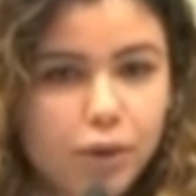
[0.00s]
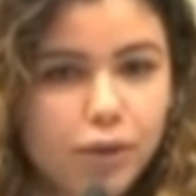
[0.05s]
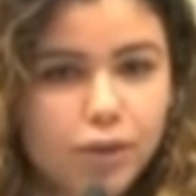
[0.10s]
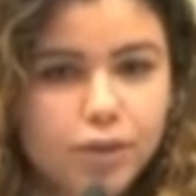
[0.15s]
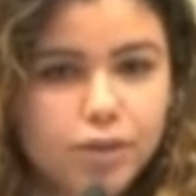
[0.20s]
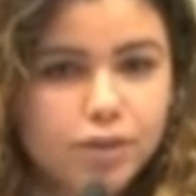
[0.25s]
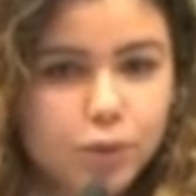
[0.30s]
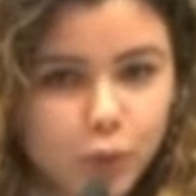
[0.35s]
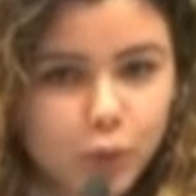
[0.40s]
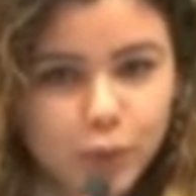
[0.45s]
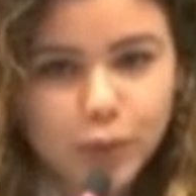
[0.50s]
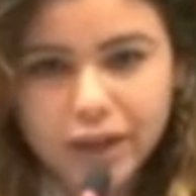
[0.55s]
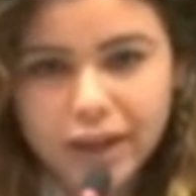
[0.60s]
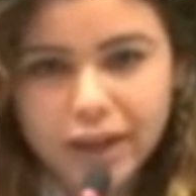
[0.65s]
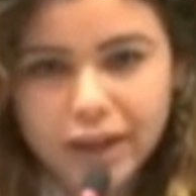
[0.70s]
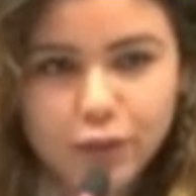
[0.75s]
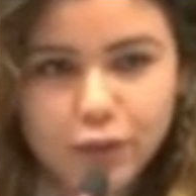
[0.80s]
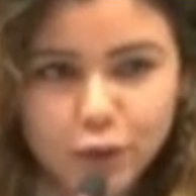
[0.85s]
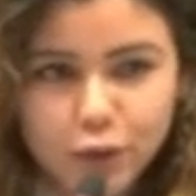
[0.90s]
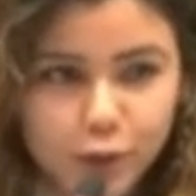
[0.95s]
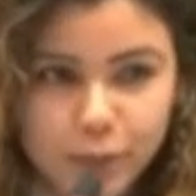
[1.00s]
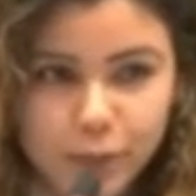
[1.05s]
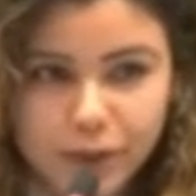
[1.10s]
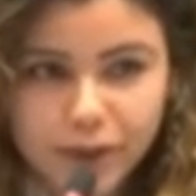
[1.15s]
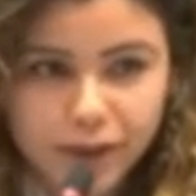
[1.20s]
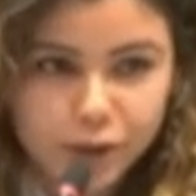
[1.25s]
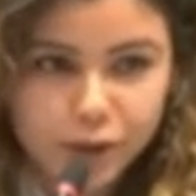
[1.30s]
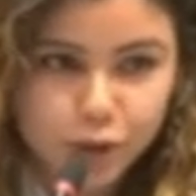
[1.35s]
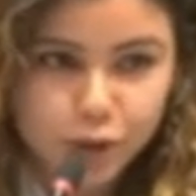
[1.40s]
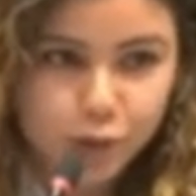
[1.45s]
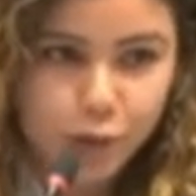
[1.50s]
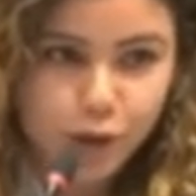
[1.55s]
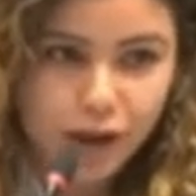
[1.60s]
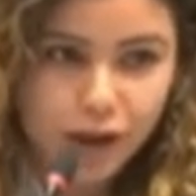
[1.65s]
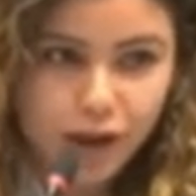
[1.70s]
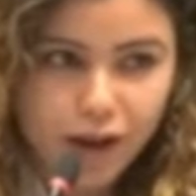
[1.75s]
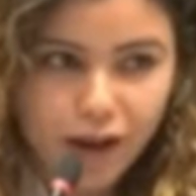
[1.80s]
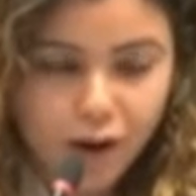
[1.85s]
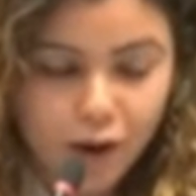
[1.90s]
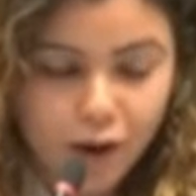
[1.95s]
because we will never nominate you
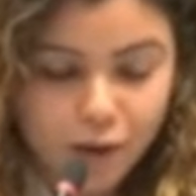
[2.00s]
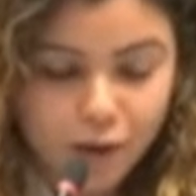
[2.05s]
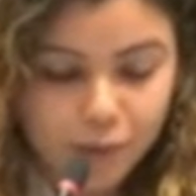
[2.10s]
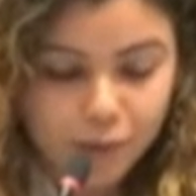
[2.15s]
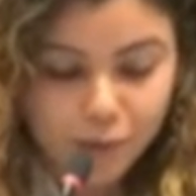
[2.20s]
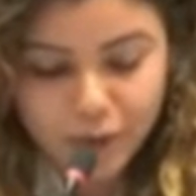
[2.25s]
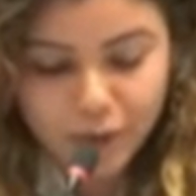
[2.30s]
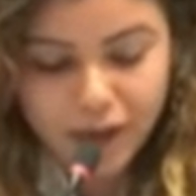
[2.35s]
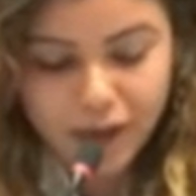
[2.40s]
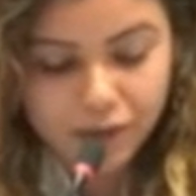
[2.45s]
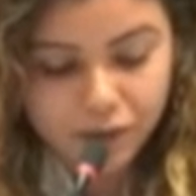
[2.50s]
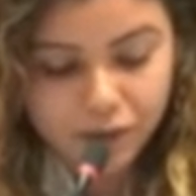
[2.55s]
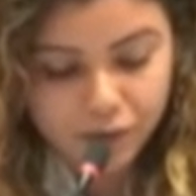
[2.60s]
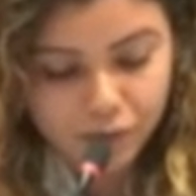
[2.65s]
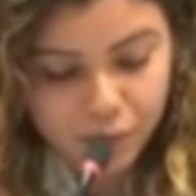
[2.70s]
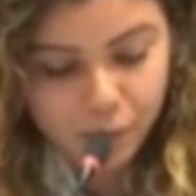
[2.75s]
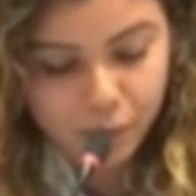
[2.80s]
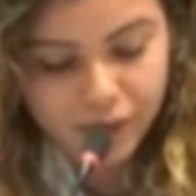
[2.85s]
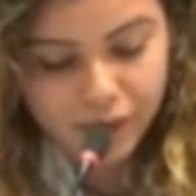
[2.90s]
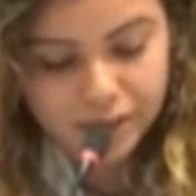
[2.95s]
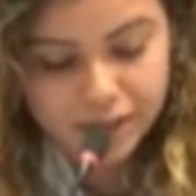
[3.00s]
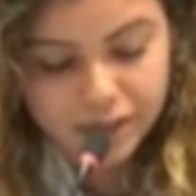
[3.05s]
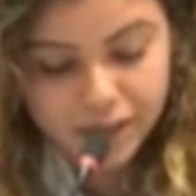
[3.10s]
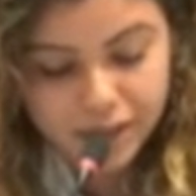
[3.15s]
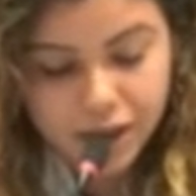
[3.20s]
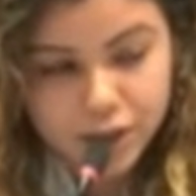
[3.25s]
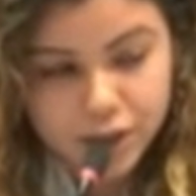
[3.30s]
on behalf of the party.